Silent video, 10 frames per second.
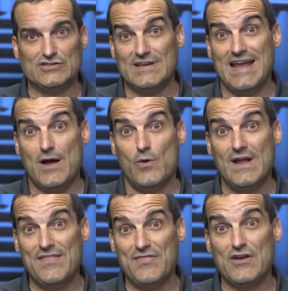So now
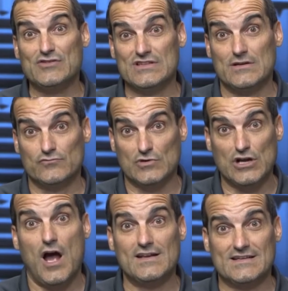there's a
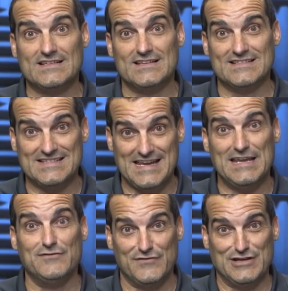reconnaissance
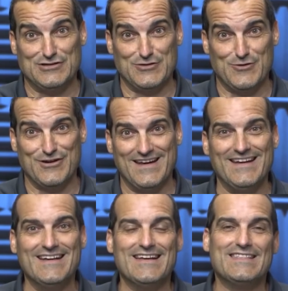
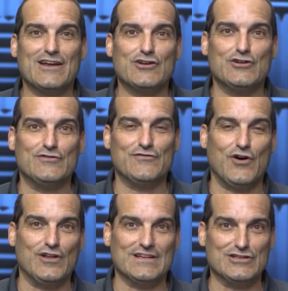inventory that could
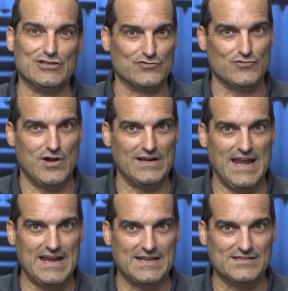fall into the wrong
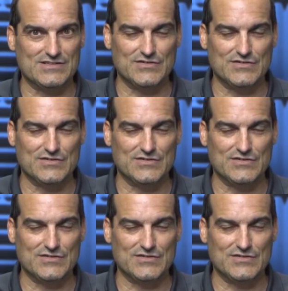hands.